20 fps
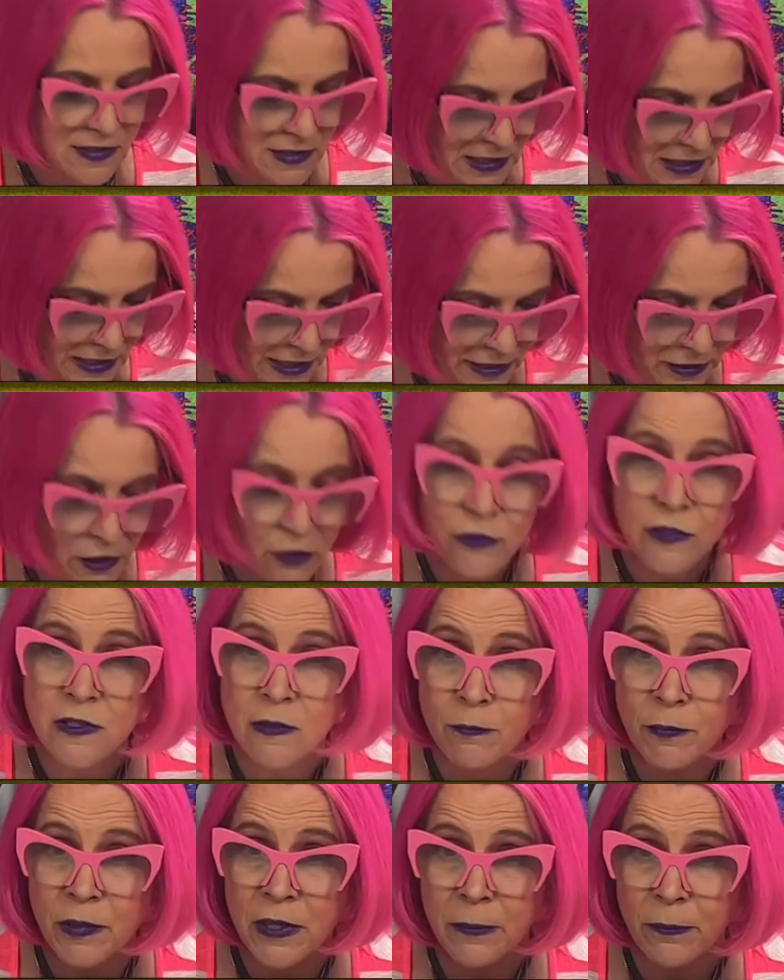and I know
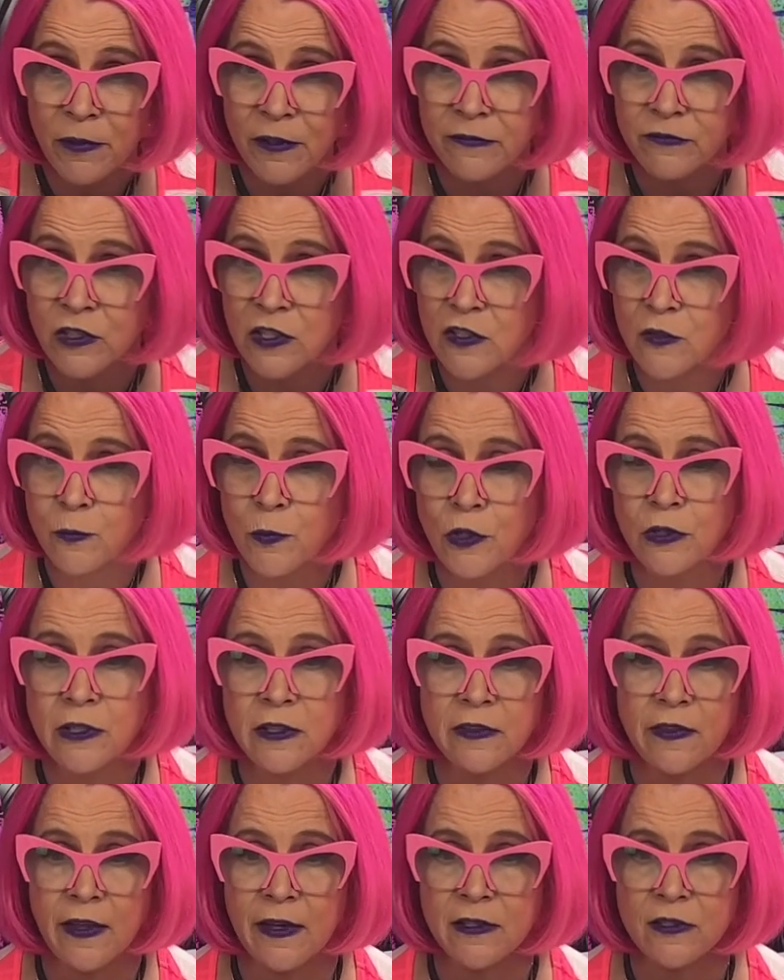some people have
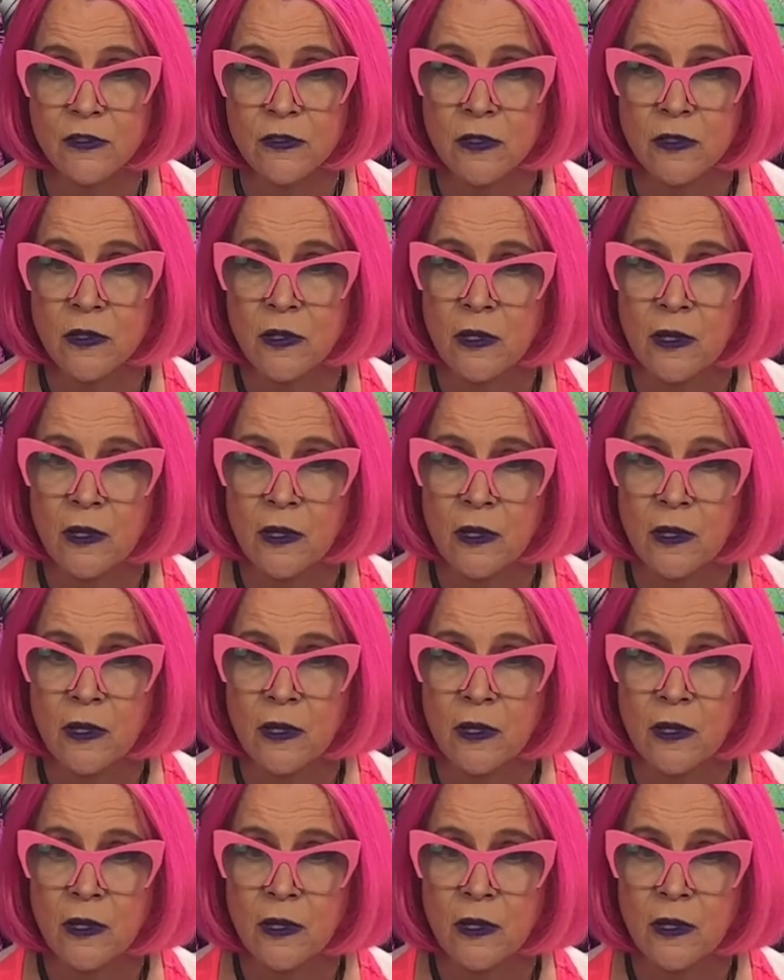disputed this,